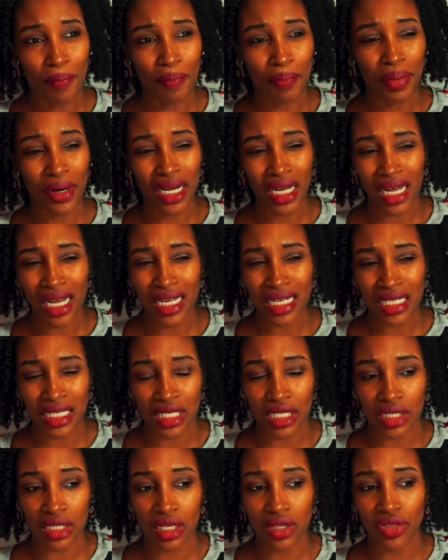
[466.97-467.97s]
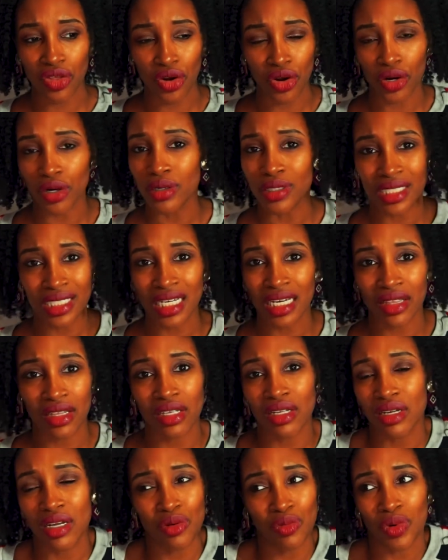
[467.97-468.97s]
because the girls said
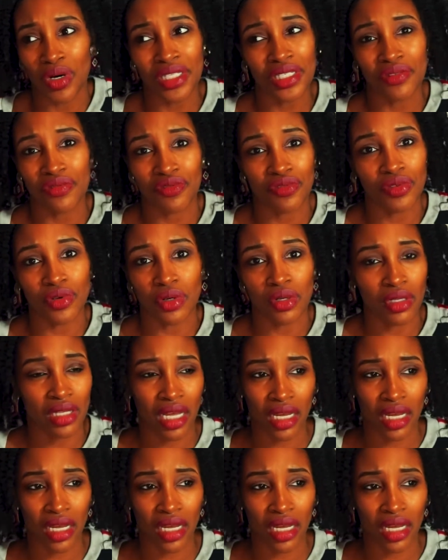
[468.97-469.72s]
that it wasn't full.